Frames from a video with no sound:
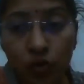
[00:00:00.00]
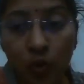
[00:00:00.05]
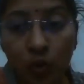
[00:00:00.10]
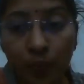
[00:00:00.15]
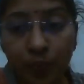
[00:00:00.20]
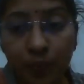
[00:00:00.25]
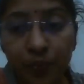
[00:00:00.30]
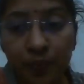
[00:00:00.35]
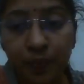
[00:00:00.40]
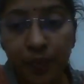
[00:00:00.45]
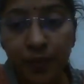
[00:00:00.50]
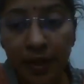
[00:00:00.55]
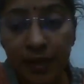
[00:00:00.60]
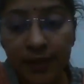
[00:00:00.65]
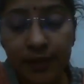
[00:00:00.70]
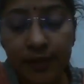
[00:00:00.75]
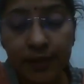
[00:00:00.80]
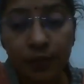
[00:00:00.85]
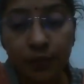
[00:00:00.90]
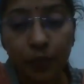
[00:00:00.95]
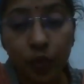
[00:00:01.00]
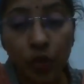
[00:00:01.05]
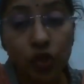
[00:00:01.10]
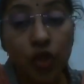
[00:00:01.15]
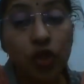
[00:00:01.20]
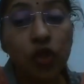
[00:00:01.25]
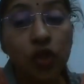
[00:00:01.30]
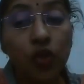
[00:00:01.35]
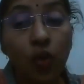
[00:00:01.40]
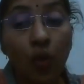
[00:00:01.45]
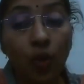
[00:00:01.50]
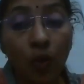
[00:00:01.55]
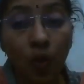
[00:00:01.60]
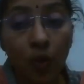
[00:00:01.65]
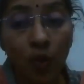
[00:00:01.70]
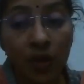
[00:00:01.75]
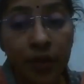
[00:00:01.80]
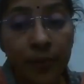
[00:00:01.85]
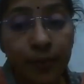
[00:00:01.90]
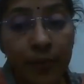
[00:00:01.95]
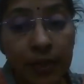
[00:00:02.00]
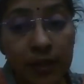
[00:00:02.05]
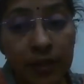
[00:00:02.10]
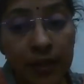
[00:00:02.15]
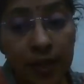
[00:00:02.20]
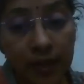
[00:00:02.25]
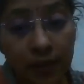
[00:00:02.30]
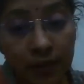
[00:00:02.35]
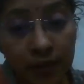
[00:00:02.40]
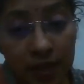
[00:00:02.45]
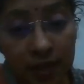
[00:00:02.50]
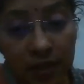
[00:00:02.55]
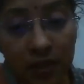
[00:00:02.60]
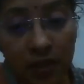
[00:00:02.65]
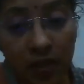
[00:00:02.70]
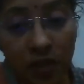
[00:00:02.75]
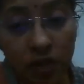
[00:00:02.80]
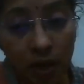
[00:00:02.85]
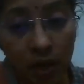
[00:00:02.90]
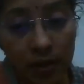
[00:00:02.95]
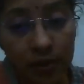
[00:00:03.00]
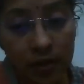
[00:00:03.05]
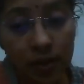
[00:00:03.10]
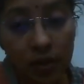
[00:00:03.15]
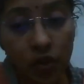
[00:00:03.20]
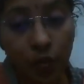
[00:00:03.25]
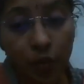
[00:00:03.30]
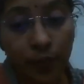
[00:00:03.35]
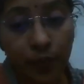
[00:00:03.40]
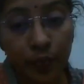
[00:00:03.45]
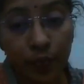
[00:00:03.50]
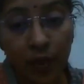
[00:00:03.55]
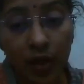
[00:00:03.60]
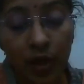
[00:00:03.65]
Use of pills, progesterone only pills increase the chances of